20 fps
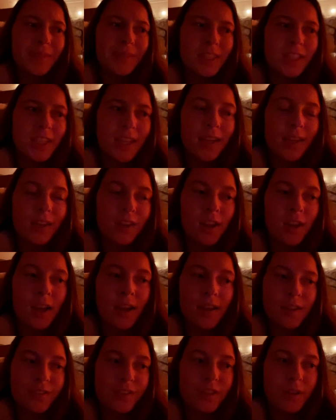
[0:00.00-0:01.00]
It's like
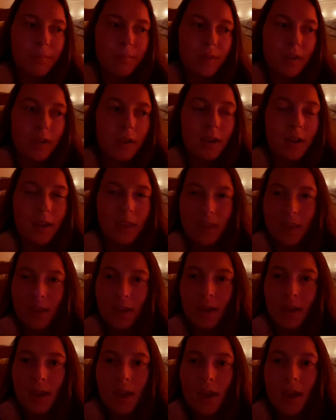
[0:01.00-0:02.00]
9 something, I
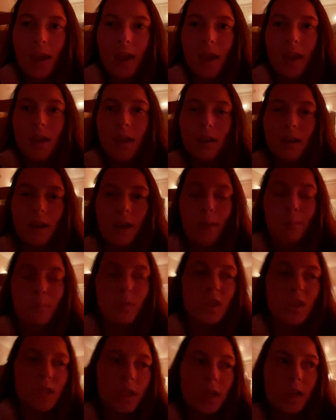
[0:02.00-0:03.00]
think. And I'm
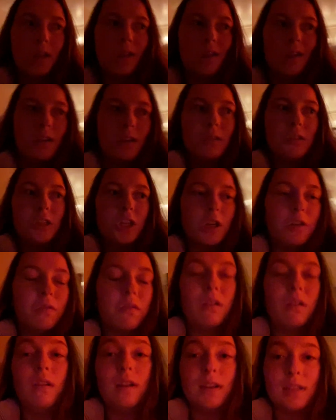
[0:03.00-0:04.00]
just gonna chill
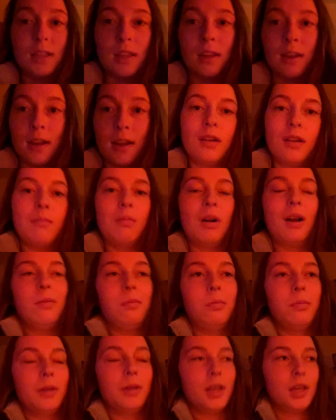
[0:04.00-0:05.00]
for the rest of the night and
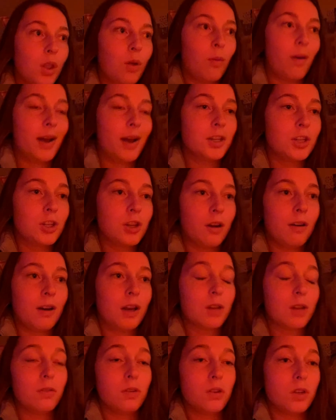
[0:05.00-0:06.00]
probably watch a lot
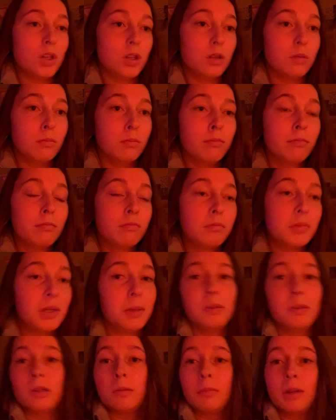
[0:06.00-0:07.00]
of YouTube,
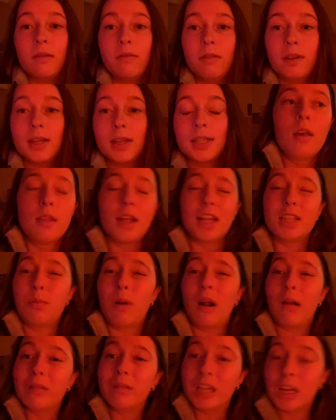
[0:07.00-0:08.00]
maybe some Netflix. That's
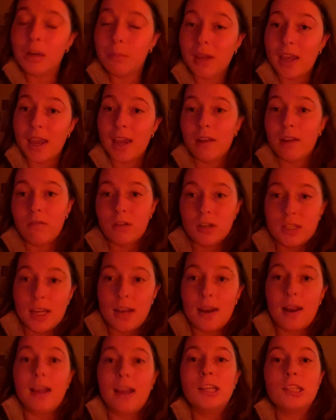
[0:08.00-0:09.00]
probably gonna be it for
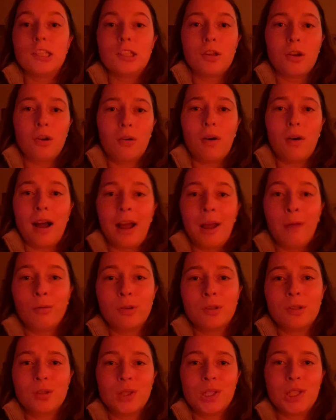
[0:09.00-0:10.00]
tonight. So I
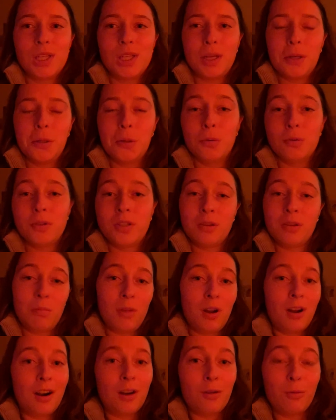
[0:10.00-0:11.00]
will see you
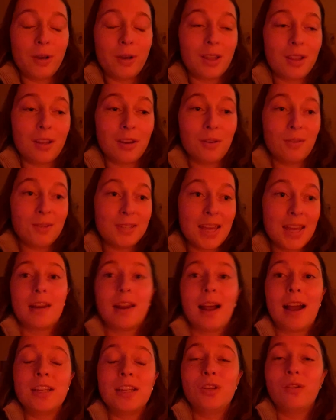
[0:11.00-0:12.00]
tomorrow with a new day.
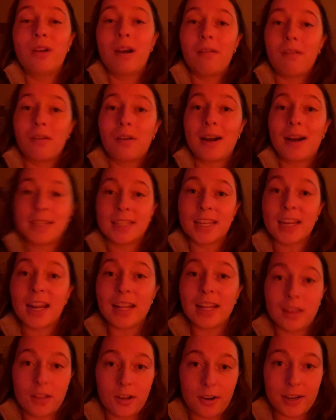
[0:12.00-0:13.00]
I do have a class at
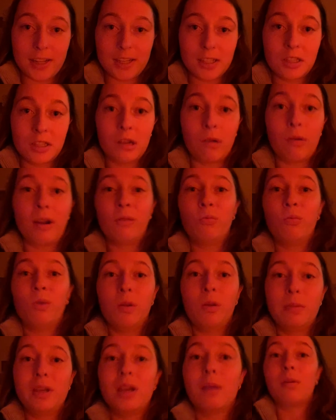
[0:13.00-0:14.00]
8:30, so I will be up